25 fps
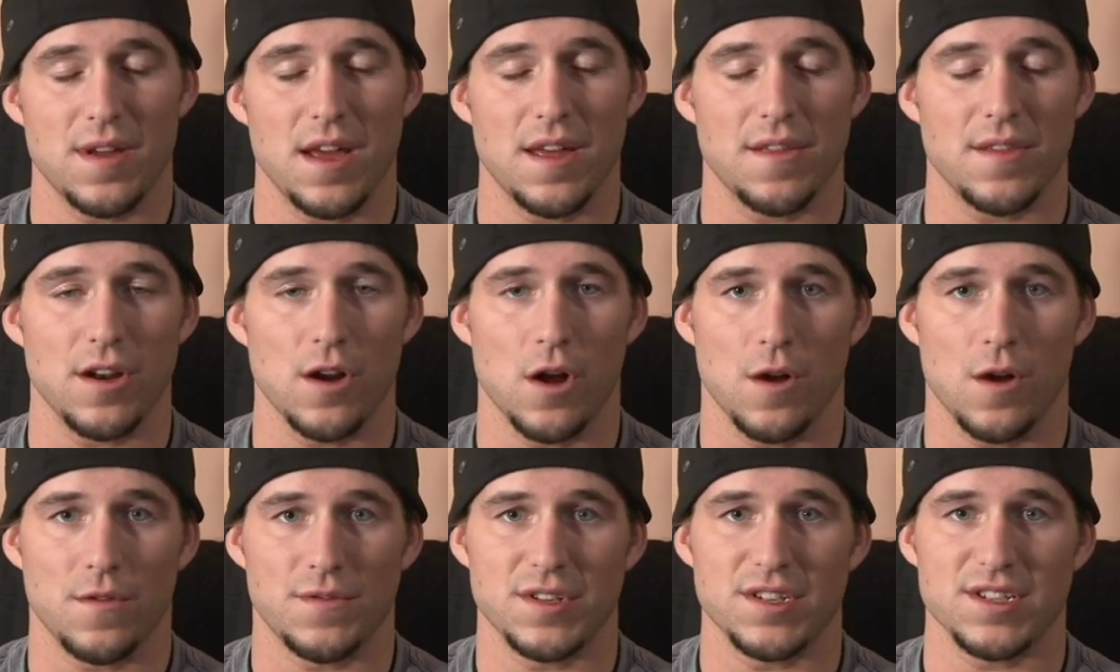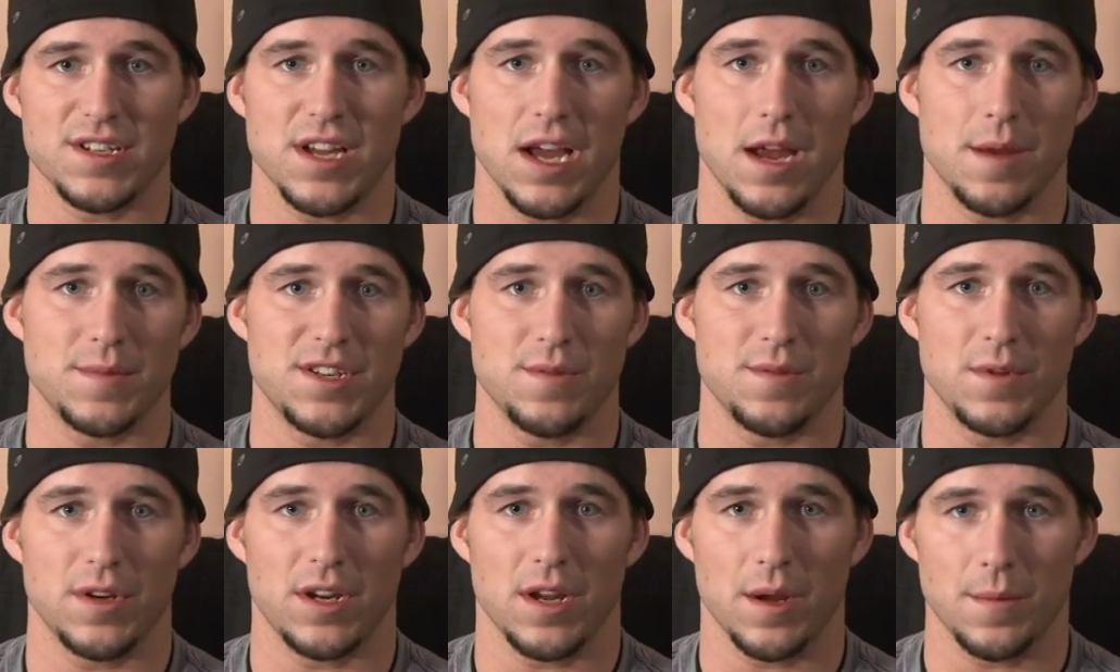And then oftentimes
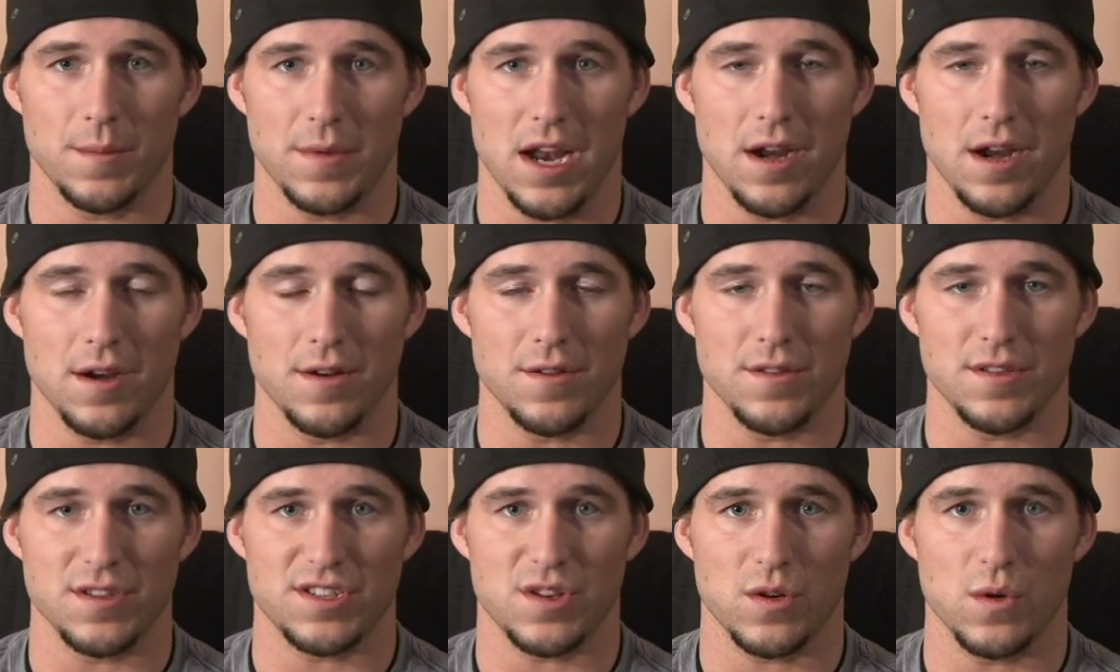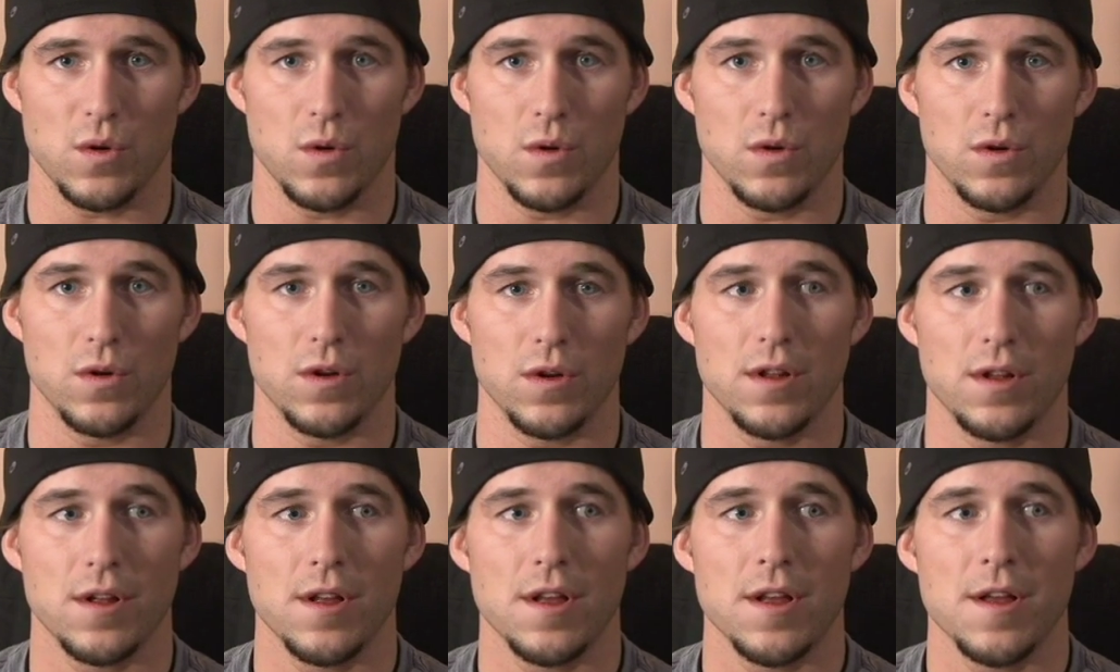he would come down to the
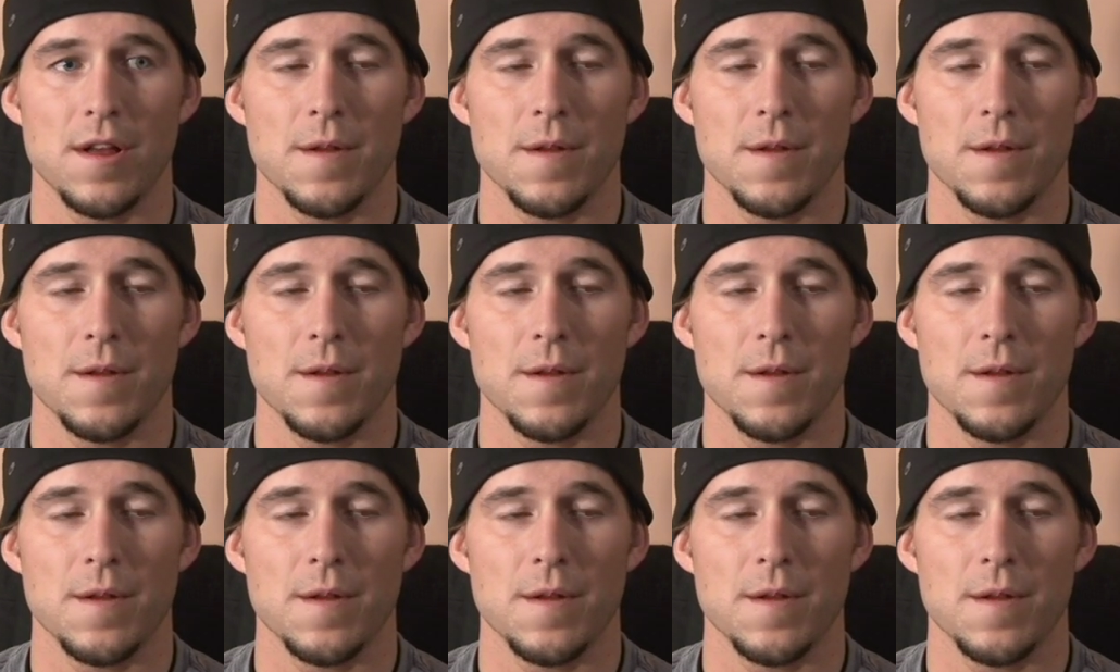school,